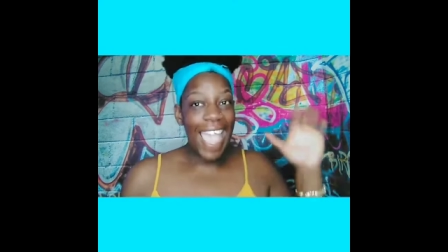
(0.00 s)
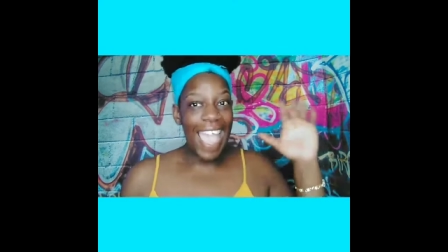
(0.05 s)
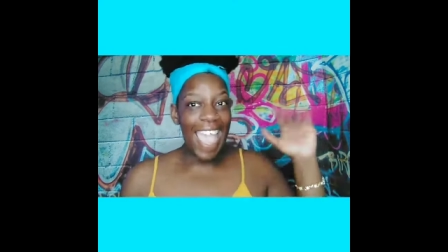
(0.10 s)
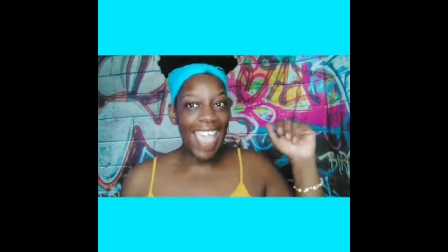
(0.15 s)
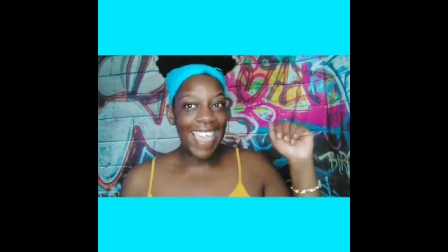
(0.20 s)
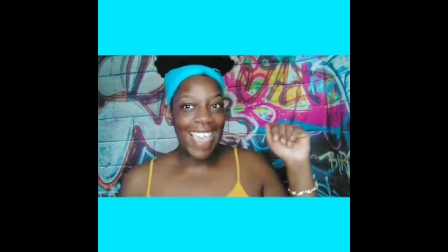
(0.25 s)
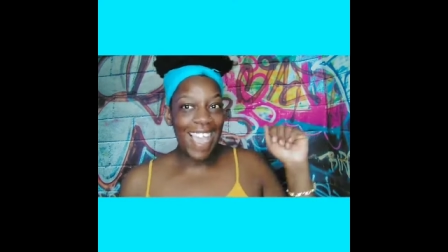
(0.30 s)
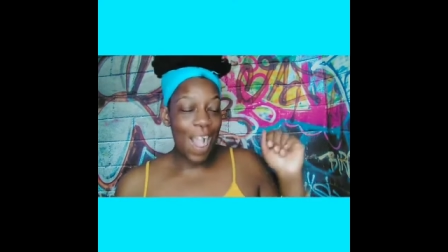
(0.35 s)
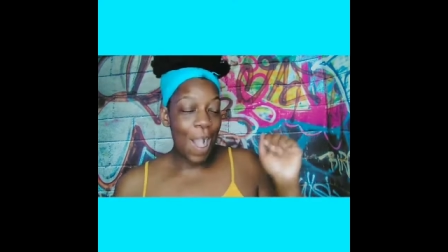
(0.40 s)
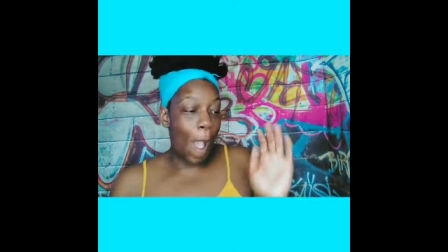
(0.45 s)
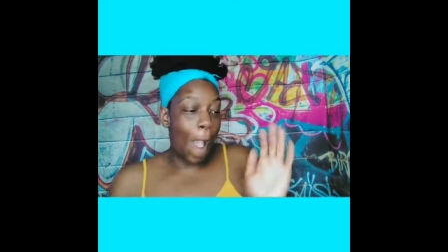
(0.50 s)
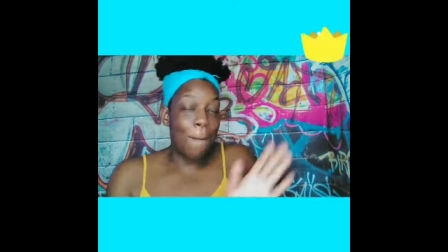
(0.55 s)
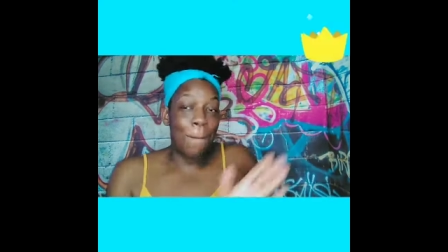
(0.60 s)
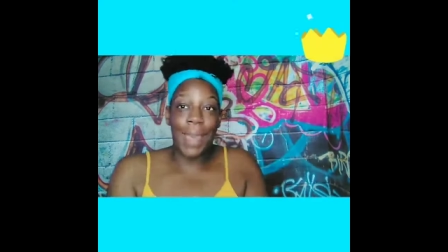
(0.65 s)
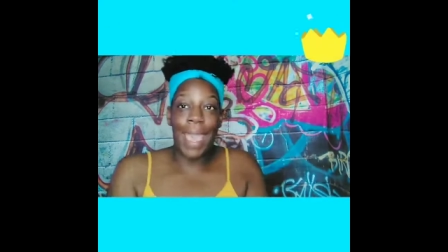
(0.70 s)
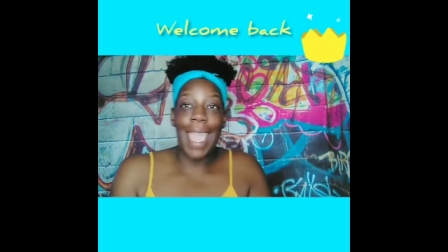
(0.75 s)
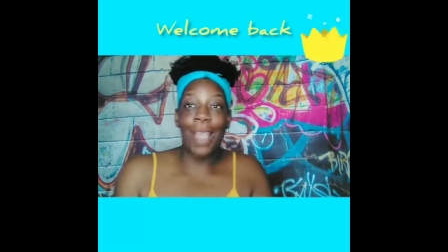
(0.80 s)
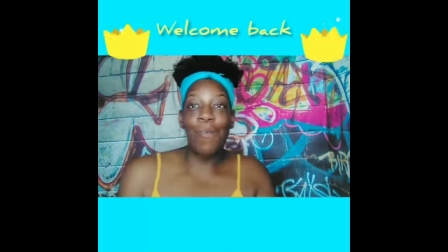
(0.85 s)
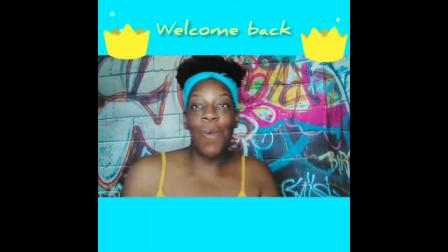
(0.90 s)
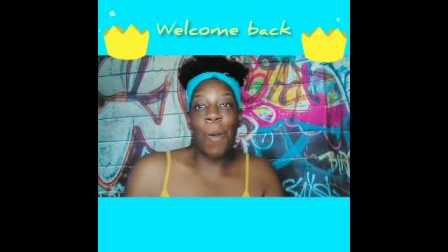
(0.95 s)
Hey y'all, I'm
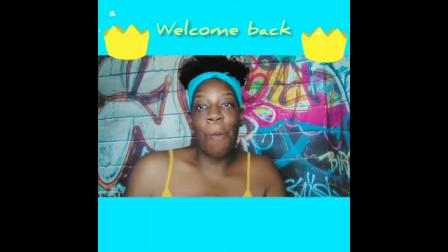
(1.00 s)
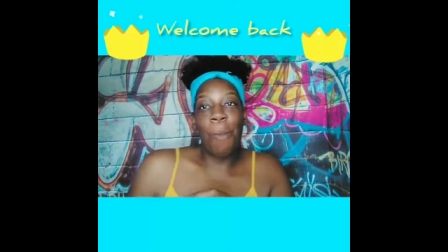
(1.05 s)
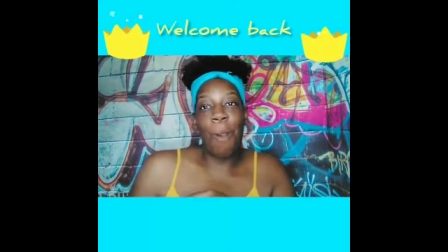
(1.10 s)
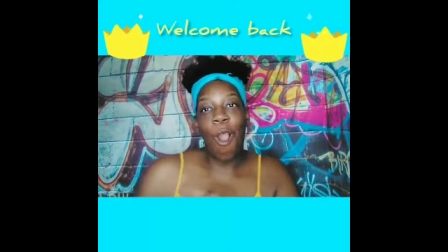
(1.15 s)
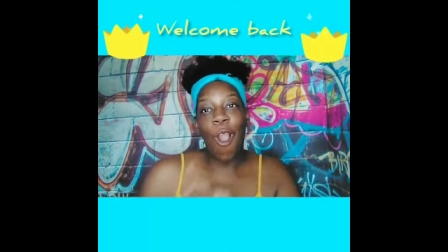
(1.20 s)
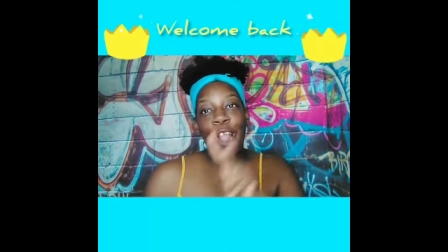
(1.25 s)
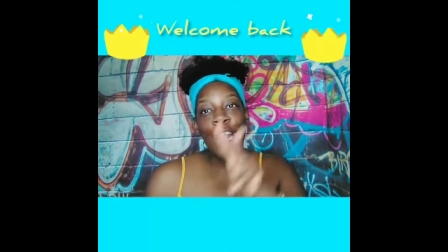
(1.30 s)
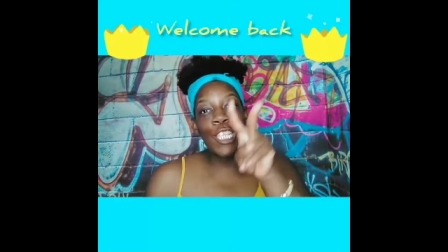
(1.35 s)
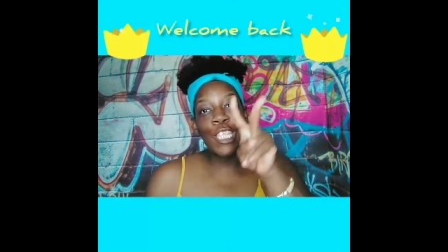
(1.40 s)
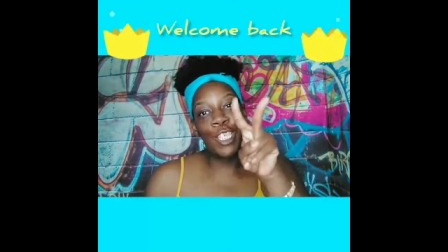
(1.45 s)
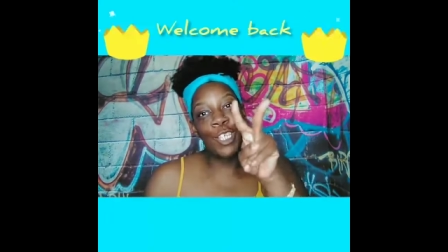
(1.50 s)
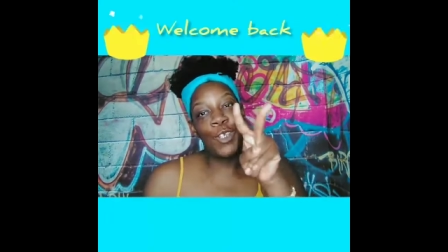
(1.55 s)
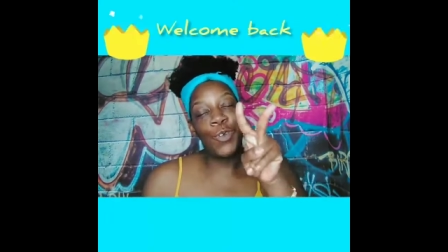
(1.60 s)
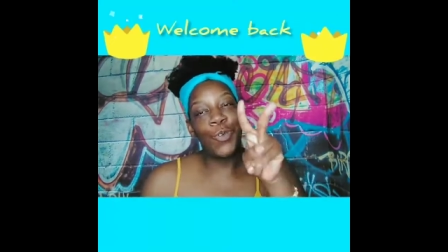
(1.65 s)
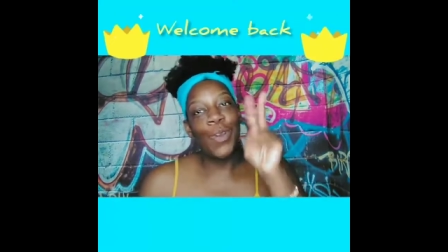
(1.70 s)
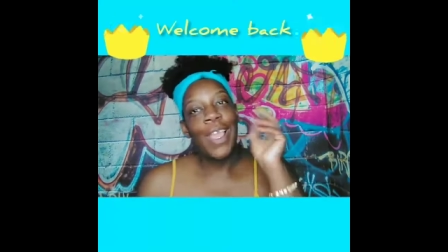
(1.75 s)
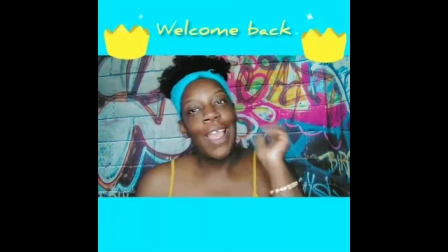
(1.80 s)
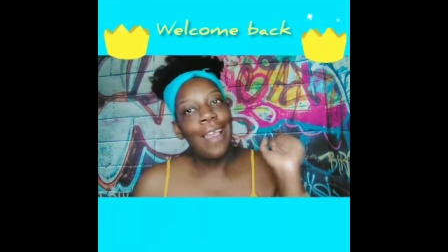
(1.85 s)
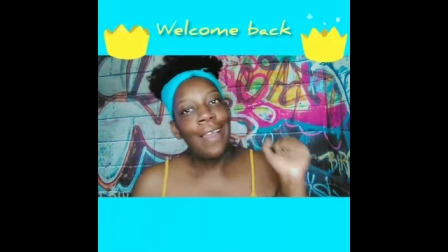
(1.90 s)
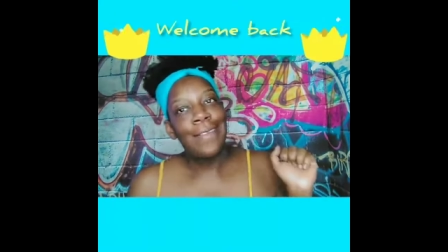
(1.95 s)
back with part two.